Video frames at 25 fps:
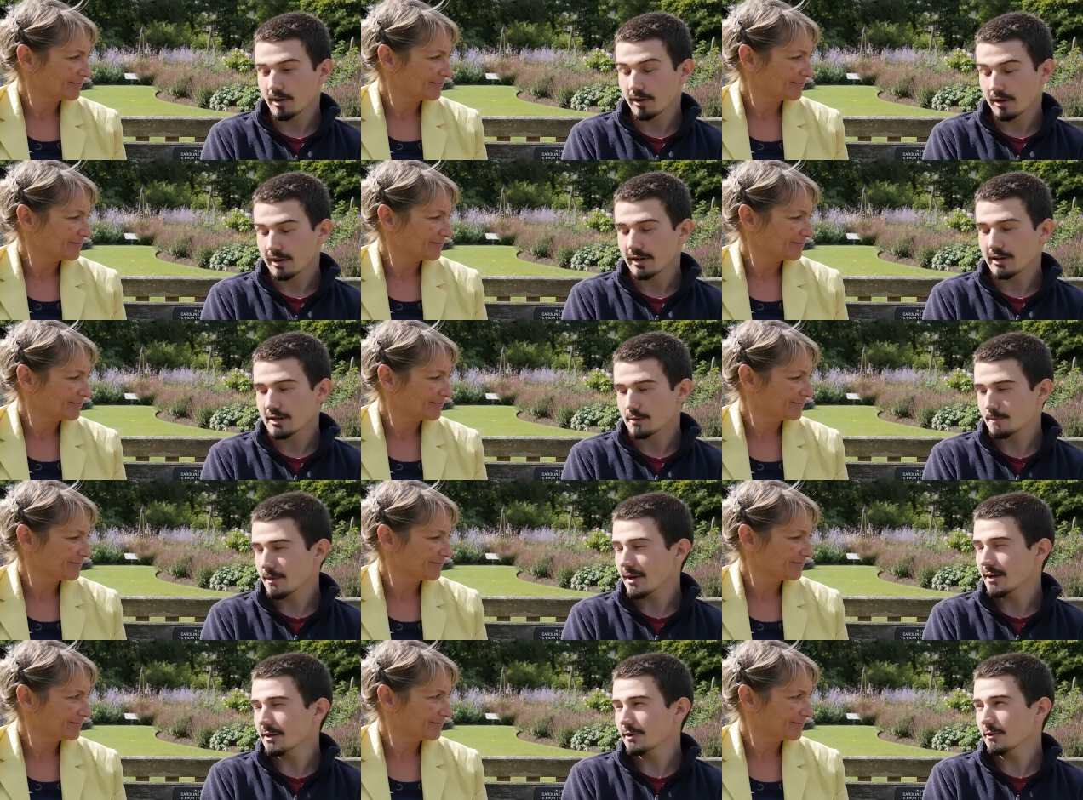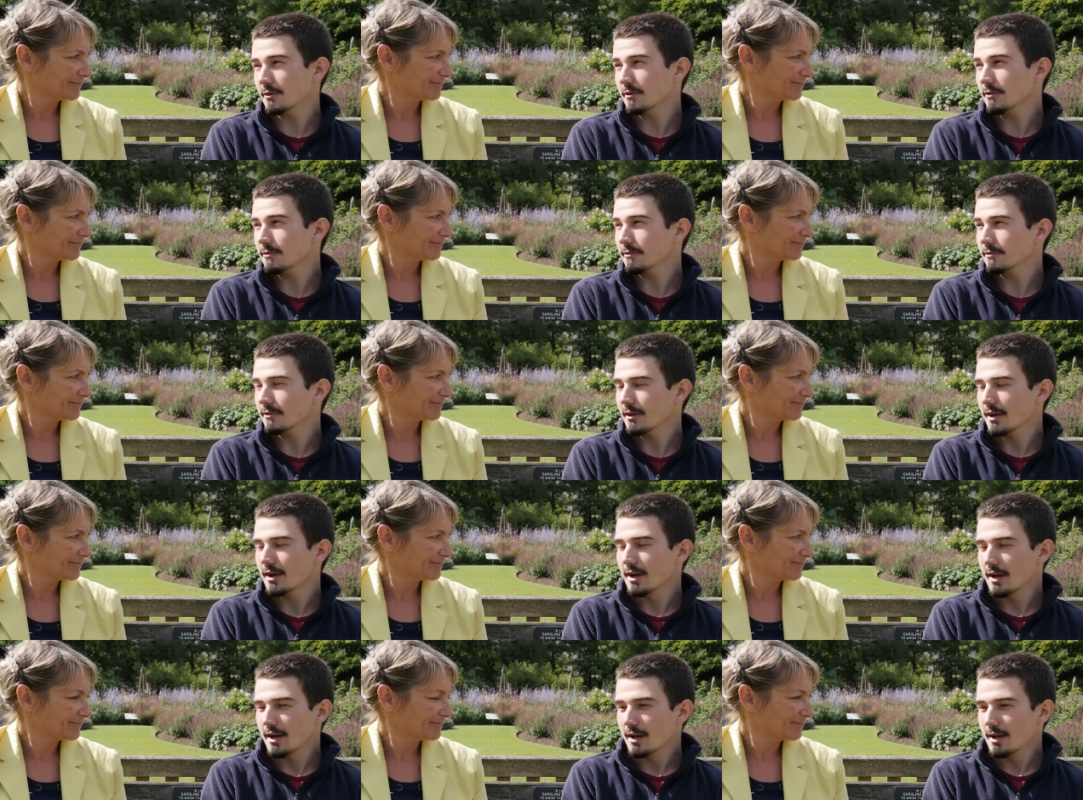Speaker 1: luckily it's paid off.
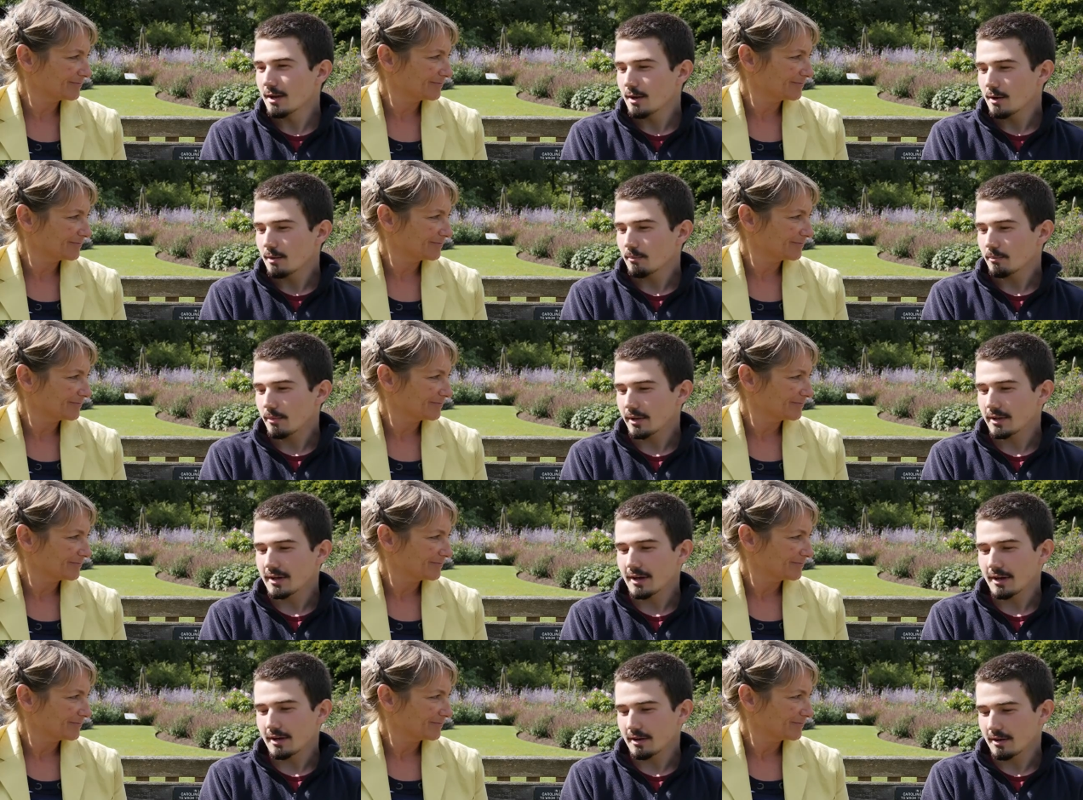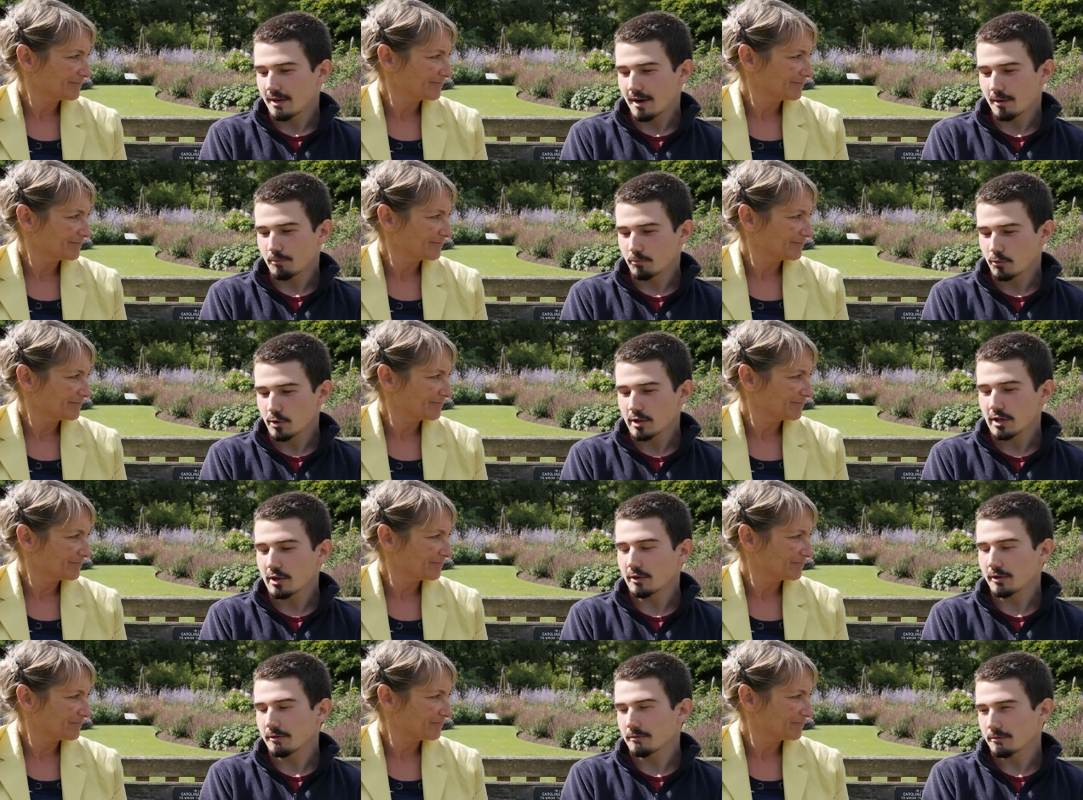But yeah, I'm
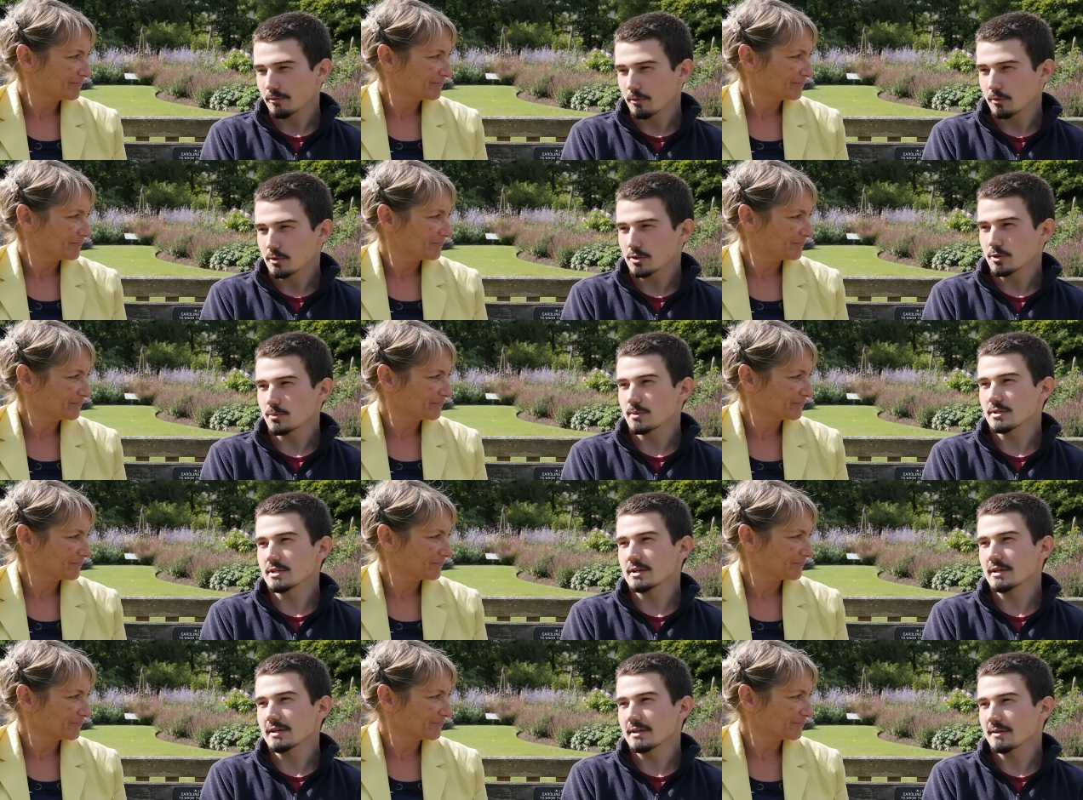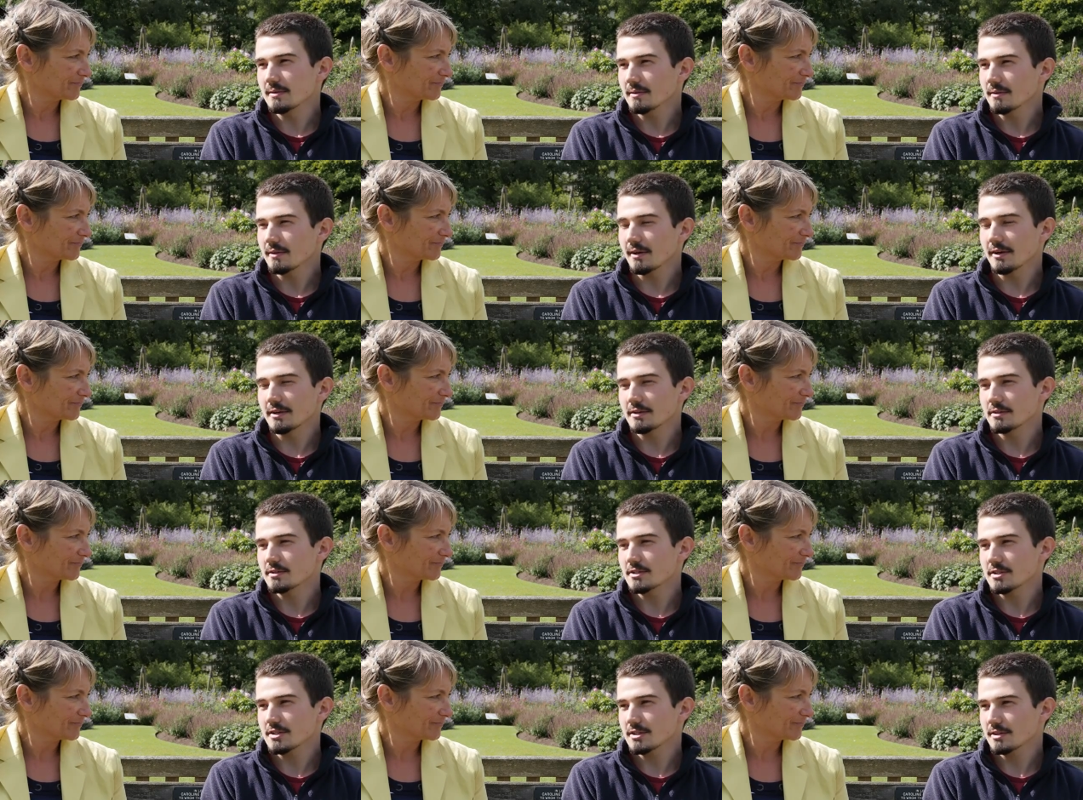really looking forward to Wisley
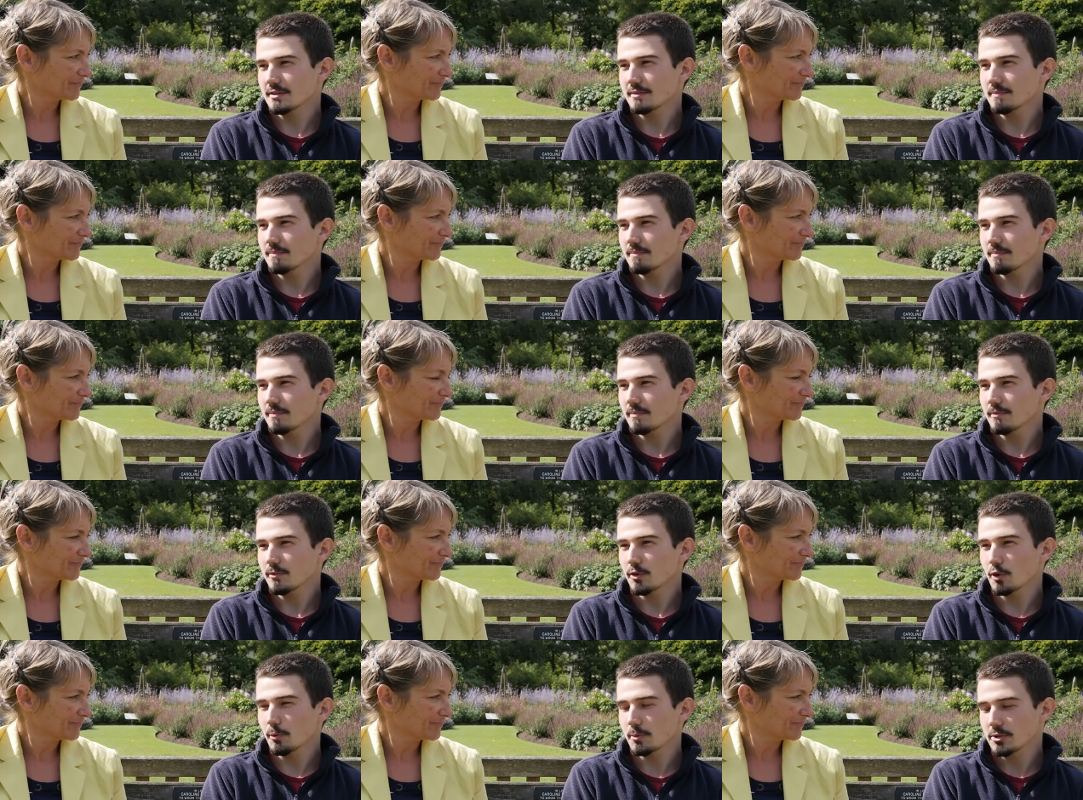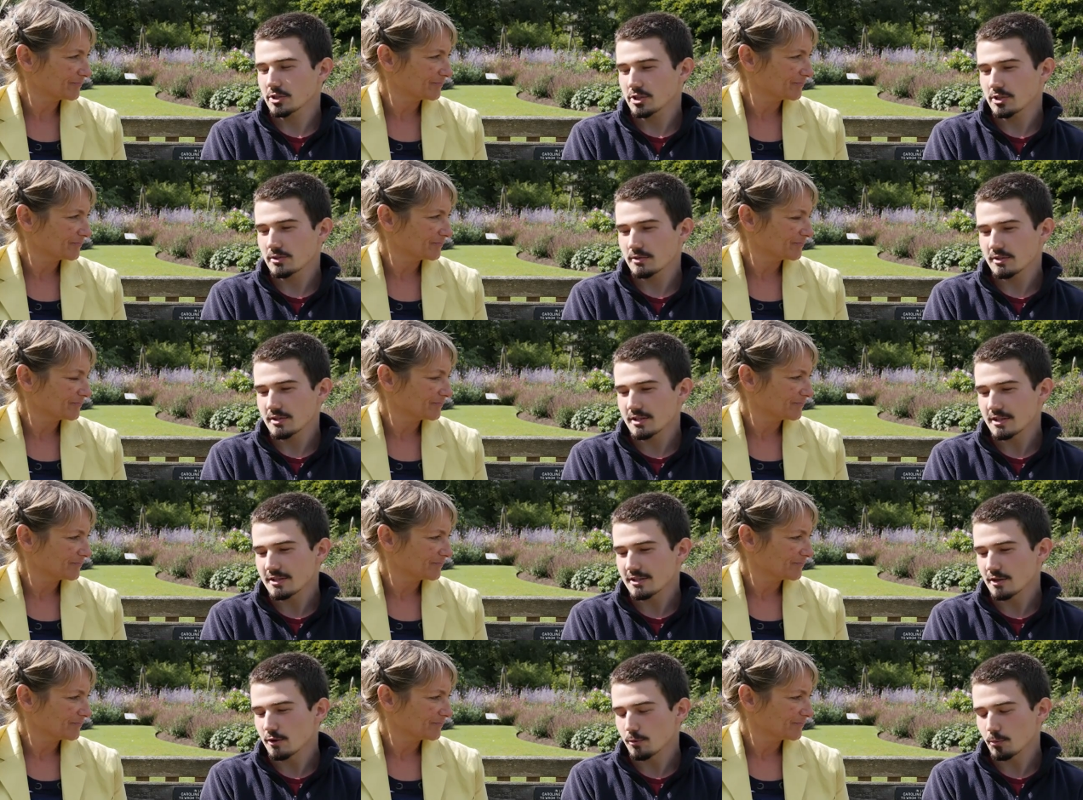and just the
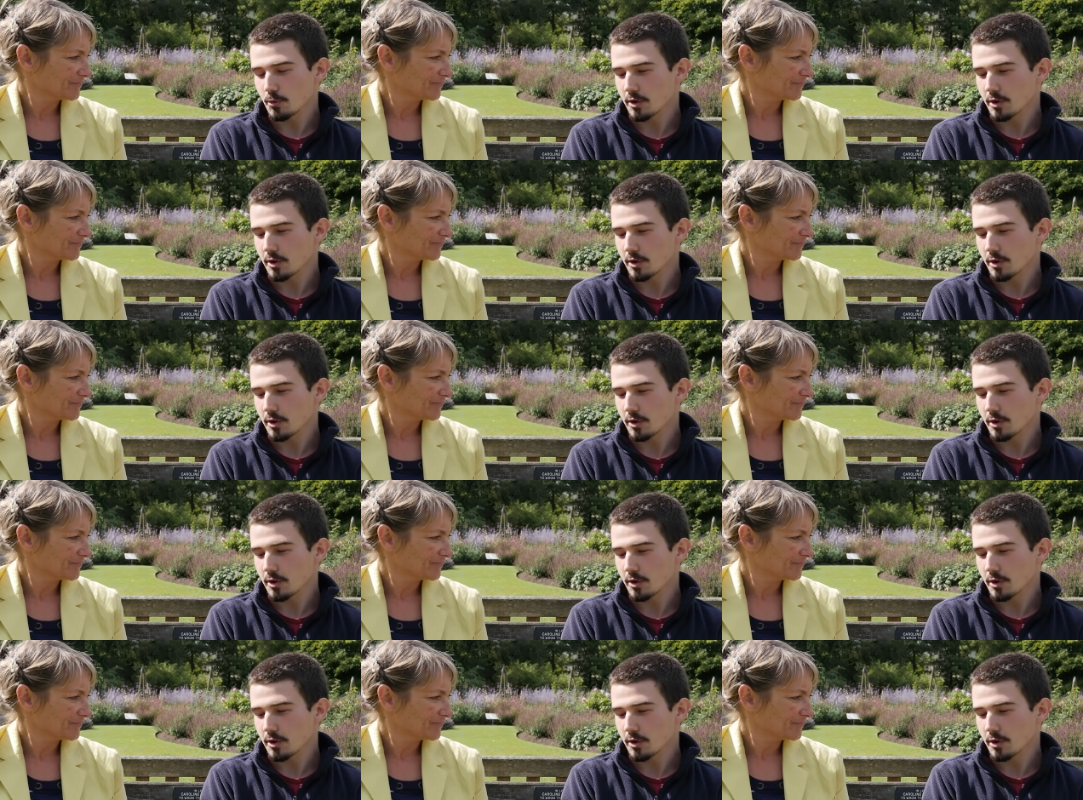opportunities it will